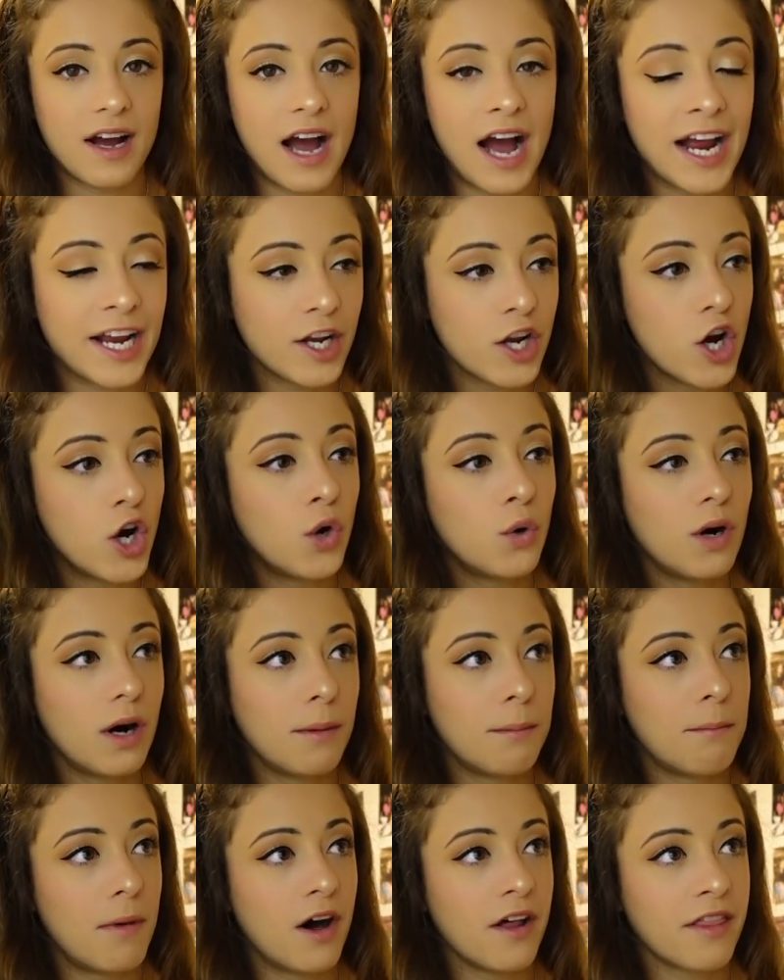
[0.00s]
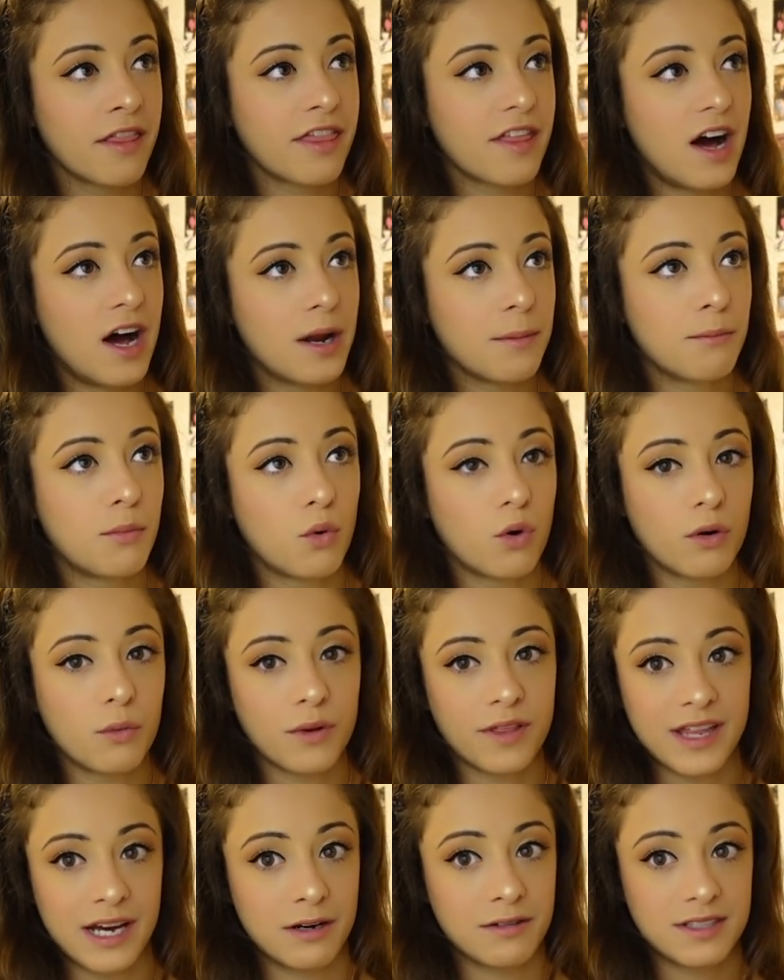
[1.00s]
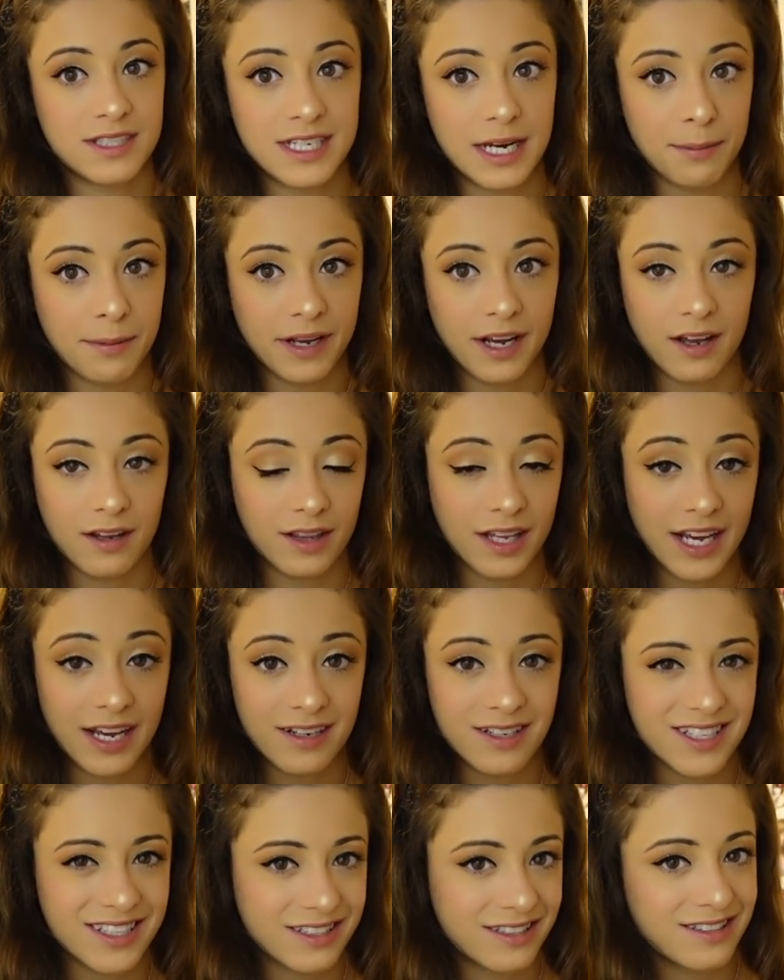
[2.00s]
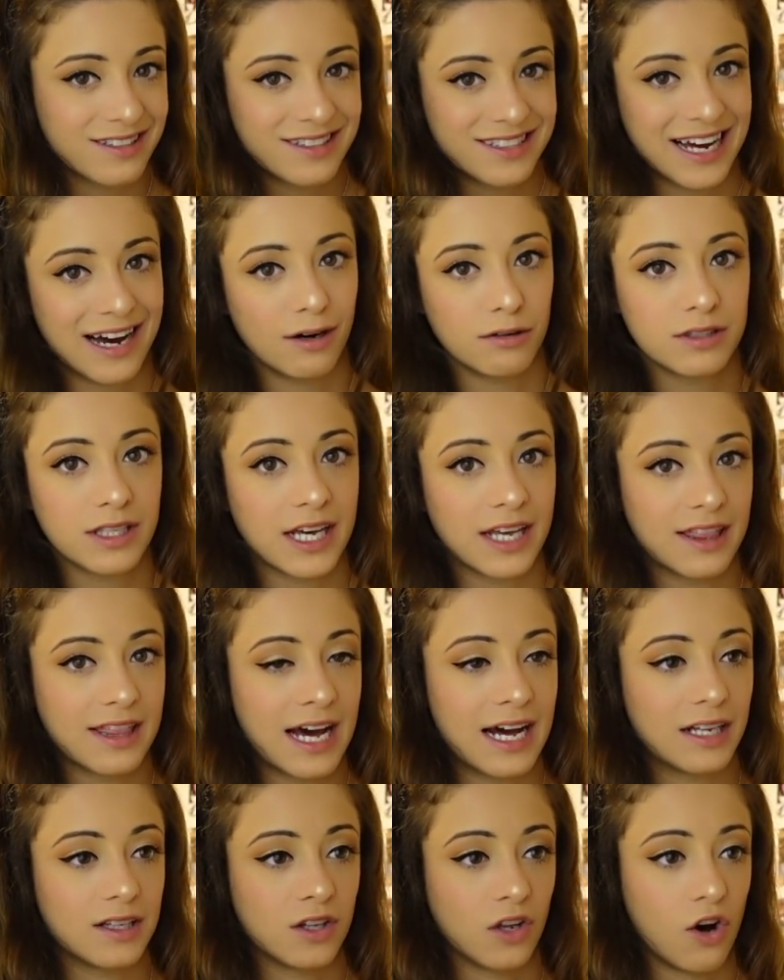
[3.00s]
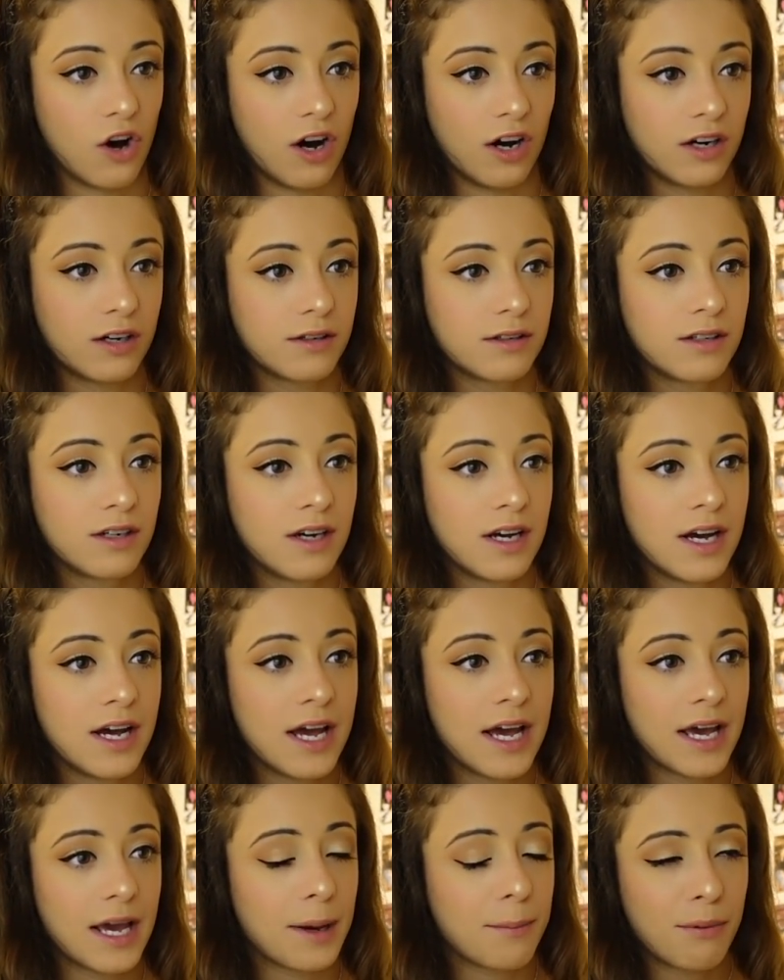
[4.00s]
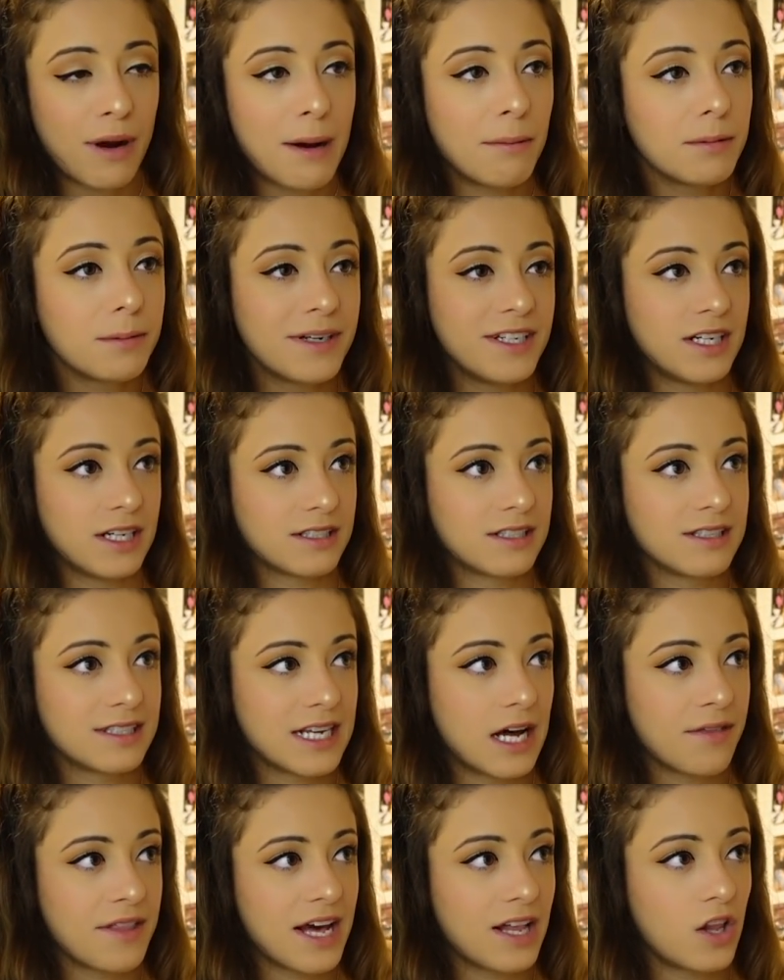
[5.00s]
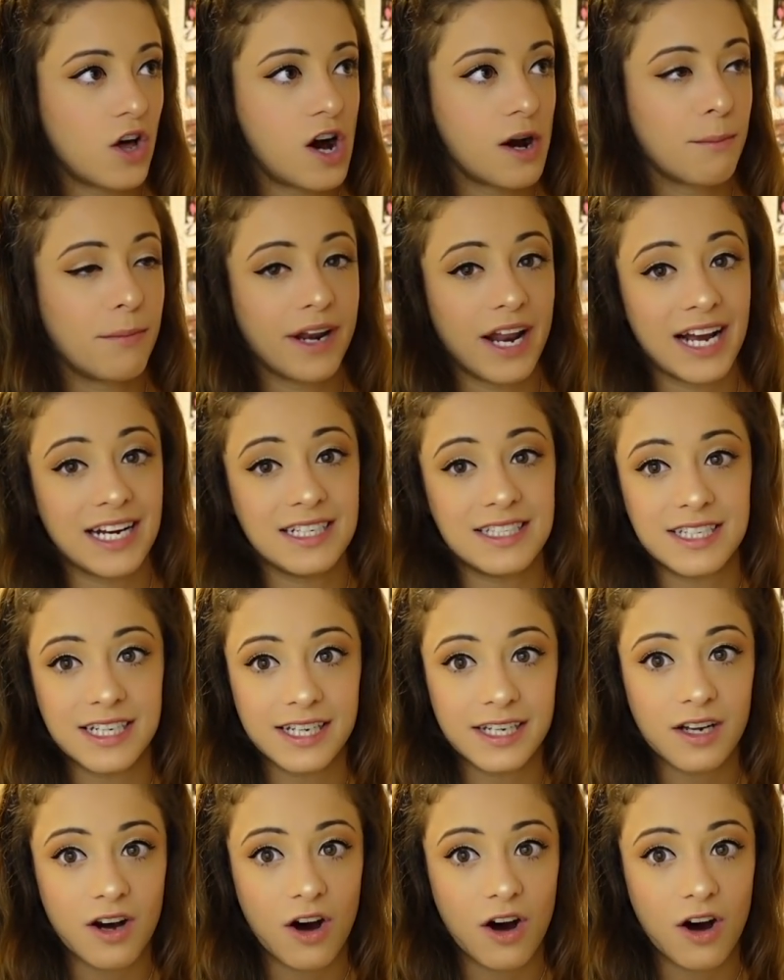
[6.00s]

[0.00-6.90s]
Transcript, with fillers: I know a month on board without stepping on land doesn't sound like that long. It probably doesn't sound that long, but I did